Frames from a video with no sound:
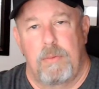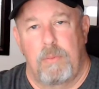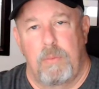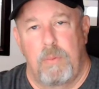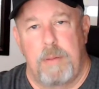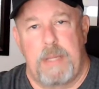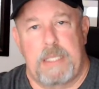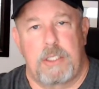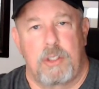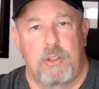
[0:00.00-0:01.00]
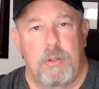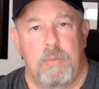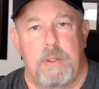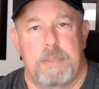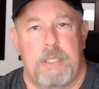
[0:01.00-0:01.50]
what makes a good
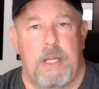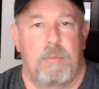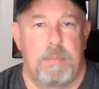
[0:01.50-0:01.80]
website,